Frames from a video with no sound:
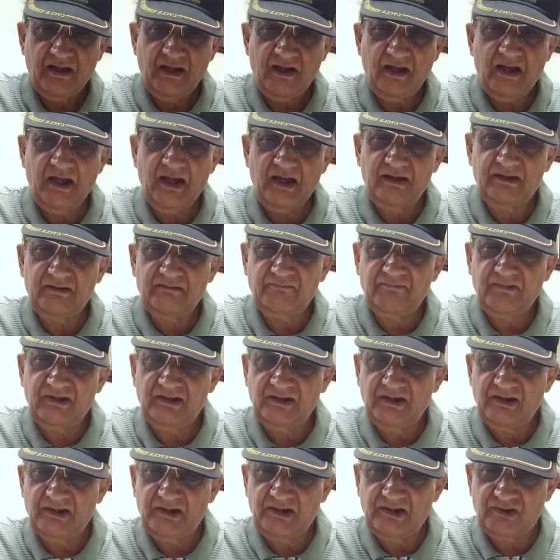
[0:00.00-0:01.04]
And whether
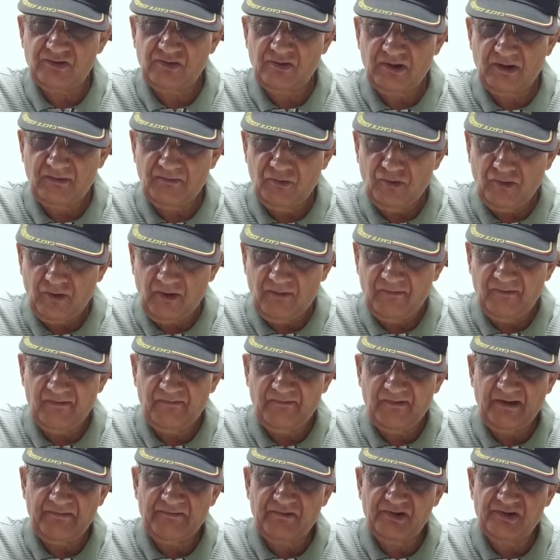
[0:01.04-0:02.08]
it has got a more of a
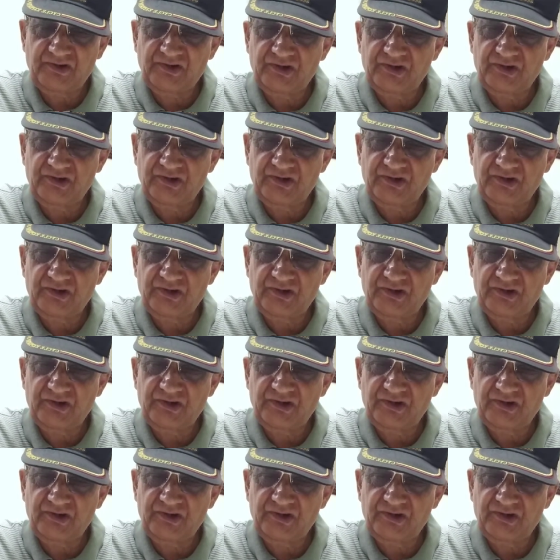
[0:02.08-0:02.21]
fibrous